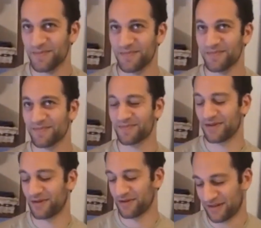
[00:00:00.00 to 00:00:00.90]

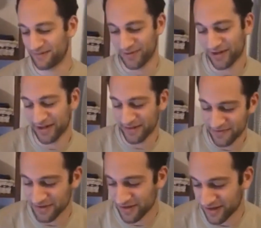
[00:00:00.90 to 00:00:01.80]
Okay,
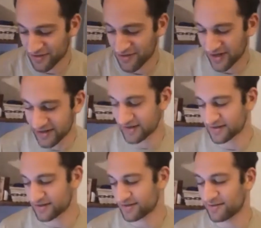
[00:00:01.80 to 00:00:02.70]
so I'll try to
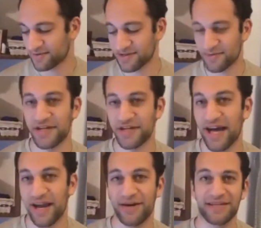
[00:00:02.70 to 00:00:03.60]
continue.
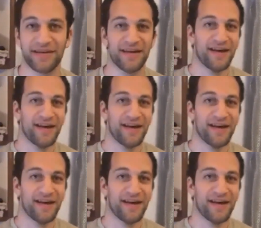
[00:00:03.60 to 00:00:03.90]
Anyways.